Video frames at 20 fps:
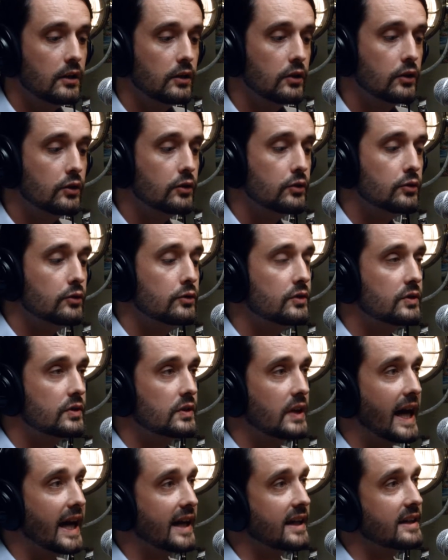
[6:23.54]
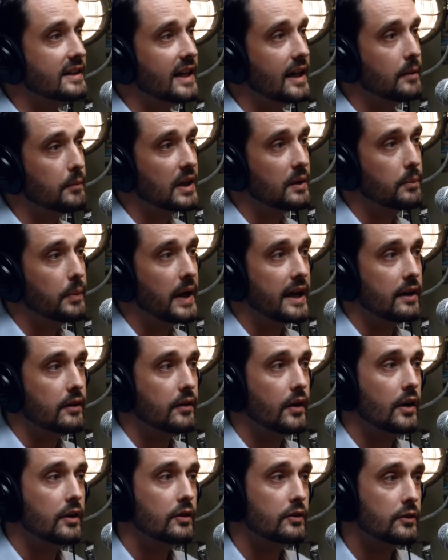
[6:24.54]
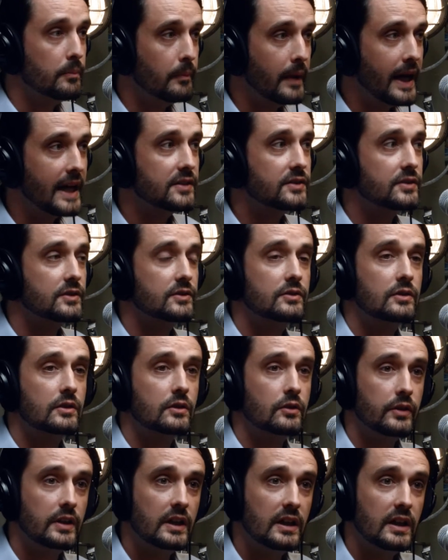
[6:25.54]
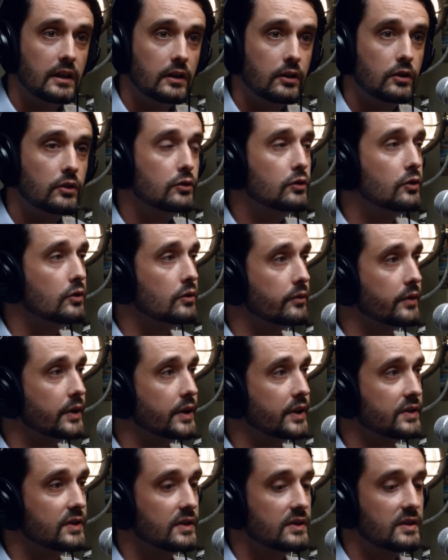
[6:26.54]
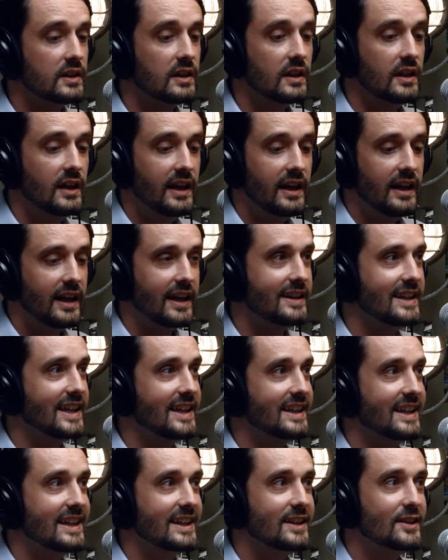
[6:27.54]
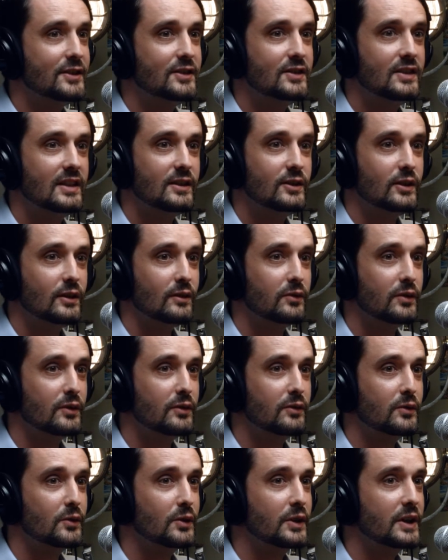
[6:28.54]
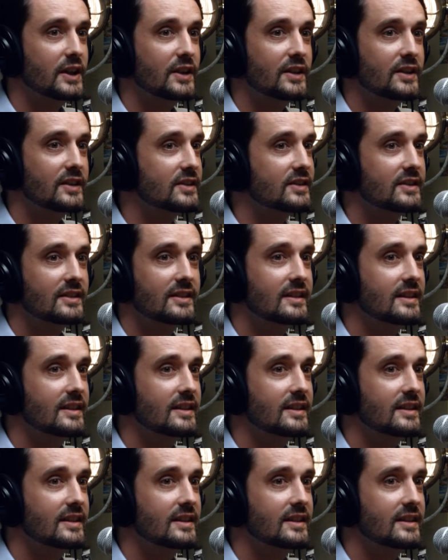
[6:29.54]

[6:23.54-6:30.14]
good academic background, master's degree, good university, and then English teaching for 4 years.